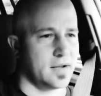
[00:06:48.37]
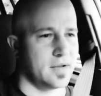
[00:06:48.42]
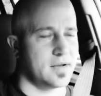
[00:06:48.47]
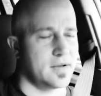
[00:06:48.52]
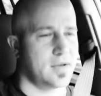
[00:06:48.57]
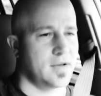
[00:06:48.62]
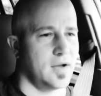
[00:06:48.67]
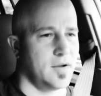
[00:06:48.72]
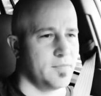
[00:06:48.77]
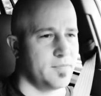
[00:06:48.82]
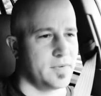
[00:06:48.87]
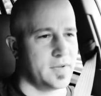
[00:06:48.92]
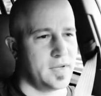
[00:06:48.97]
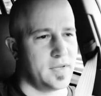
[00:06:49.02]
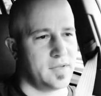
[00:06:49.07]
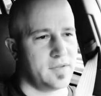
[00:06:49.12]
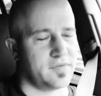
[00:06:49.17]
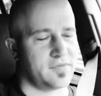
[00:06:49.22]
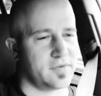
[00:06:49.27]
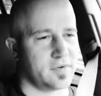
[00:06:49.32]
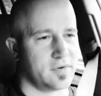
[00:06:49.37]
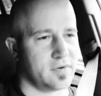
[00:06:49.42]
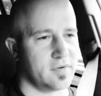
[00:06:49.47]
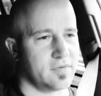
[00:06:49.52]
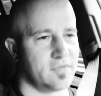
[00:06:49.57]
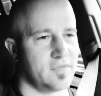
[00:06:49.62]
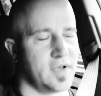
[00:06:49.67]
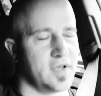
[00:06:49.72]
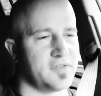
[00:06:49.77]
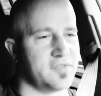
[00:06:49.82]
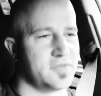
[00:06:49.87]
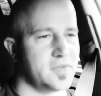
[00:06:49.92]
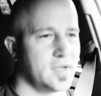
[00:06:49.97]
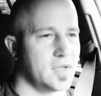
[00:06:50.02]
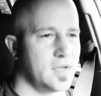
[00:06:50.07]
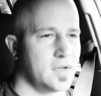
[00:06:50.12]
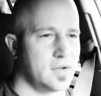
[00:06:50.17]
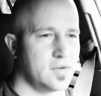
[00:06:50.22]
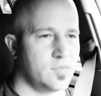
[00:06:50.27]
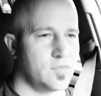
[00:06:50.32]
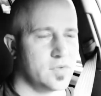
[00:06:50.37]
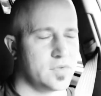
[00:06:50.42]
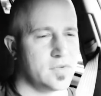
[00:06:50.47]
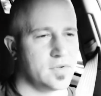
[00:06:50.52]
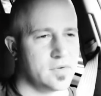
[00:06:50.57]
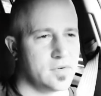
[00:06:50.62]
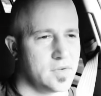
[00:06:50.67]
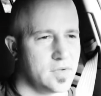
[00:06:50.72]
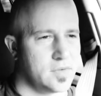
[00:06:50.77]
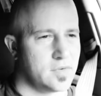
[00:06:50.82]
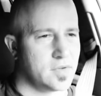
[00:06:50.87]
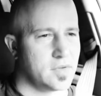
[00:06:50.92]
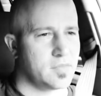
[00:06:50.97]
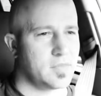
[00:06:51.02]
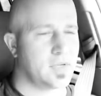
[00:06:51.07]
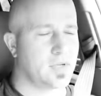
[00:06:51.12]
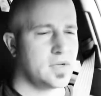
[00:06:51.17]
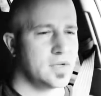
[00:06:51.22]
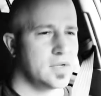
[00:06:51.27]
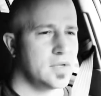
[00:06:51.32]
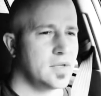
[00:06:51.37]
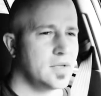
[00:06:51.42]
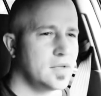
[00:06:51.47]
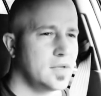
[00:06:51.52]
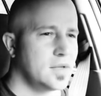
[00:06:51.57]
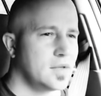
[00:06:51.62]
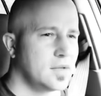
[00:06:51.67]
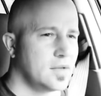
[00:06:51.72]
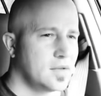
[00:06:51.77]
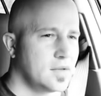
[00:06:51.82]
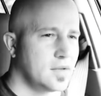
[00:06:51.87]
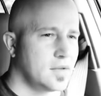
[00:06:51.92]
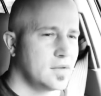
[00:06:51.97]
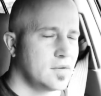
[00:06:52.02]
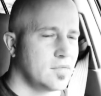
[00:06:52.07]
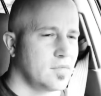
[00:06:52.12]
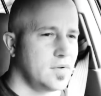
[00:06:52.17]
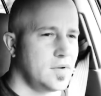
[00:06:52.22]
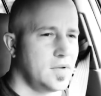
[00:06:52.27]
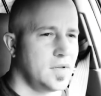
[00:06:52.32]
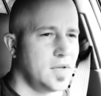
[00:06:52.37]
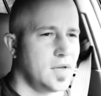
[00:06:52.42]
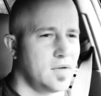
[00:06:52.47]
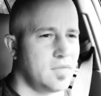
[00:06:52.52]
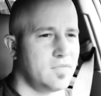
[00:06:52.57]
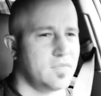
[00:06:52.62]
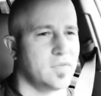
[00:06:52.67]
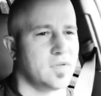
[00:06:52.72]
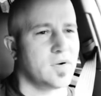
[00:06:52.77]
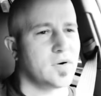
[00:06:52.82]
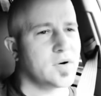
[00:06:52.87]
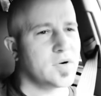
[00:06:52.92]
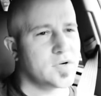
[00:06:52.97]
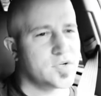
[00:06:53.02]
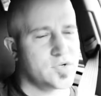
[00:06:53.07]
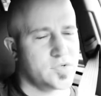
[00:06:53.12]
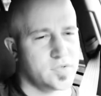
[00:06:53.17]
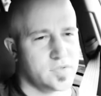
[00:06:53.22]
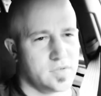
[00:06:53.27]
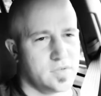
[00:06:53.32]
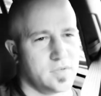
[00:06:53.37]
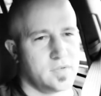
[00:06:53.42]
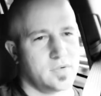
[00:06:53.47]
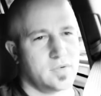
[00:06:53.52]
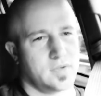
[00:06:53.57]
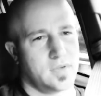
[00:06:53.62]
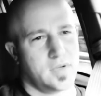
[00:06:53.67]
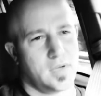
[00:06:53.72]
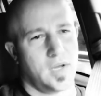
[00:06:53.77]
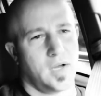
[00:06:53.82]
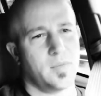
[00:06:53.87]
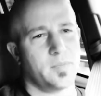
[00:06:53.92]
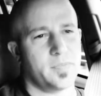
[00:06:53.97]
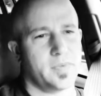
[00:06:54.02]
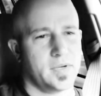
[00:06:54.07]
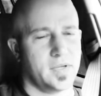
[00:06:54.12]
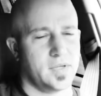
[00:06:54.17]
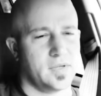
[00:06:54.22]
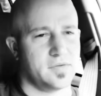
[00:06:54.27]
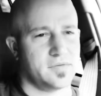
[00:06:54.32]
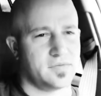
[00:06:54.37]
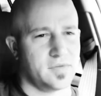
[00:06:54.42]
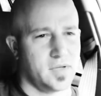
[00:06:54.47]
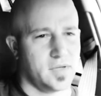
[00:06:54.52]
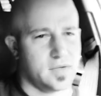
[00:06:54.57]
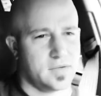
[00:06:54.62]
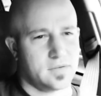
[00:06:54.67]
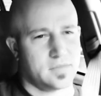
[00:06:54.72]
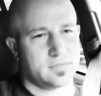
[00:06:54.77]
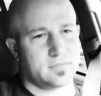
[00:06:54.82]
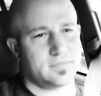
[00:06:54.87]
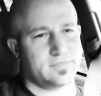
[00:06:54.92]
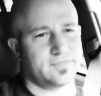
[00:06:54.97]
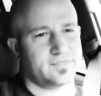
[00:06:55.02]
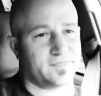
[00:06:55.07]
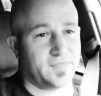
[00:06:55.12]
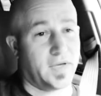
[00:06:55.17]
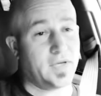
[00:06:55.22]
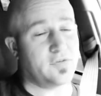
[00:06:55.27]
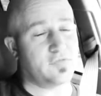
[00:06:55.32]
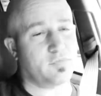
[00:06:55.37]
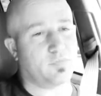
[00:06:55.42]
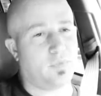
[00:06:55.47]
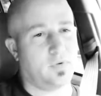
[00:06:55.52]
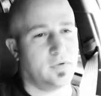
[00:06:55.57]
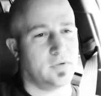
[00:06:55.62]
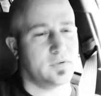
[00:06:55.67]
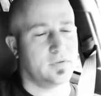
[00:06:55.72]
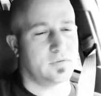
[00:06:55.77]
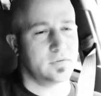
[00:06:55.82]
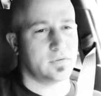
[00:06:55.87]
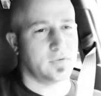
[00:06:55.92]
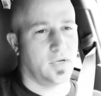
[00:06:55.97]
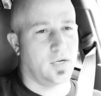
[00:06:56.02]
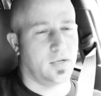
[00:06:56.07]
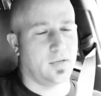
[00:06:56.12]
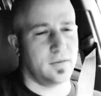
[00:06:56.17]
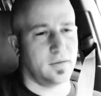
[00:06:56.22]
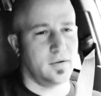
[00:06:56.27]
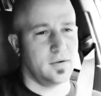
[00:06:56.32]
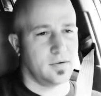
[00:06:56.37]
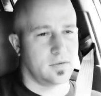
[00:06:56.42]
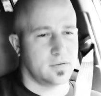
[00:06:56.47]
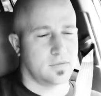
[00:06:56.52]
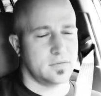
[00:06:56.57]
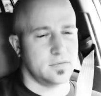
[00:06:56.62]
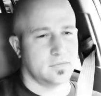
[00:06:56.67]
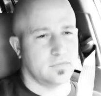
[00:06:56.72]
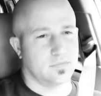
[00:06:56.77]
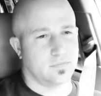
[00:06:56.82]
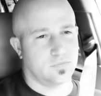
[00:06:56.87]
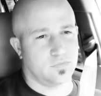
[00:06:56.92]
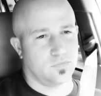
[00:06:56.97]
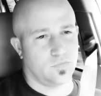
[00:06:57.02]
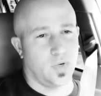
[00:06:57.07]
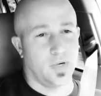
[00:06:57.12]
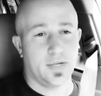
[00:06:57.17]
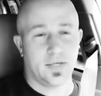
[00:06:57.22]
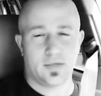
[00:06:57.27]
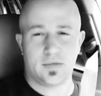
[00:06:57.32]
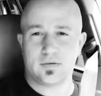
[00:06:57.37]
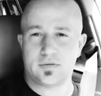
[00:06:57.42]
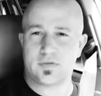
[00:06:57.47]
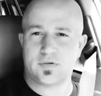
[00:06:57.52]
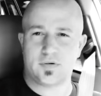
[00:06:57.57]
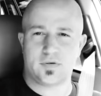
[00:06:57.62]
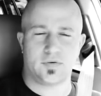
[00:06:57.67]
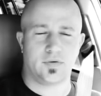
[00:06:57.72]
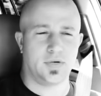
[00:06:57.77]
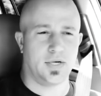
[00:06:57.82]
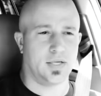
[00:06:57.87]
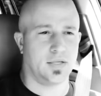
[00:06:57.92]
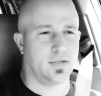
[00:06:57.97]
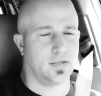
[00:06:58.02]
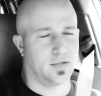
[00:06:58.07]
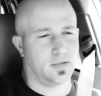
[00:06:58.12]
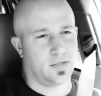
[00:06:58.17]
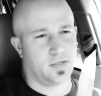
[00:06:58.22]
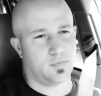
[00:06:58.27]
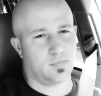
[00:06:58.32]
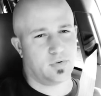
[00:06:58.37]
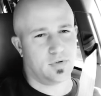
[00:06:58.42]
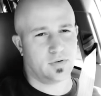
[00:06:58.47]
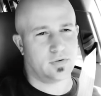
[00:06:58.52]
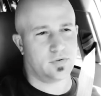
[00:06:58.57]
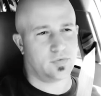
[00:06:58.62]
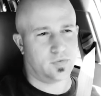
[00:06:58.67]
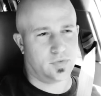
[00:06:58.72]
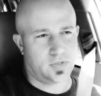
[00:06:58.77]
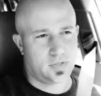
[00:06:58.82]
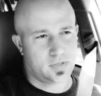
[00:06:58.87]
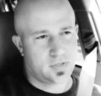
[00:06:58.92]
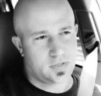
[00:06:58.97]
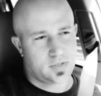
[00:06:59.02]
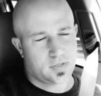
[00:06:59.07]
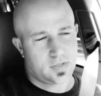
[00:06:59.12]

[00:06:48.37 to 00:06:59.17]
of companies that are investing in it and what they're doing. When you have larger companies like Facebook wanting to create the Libra coin,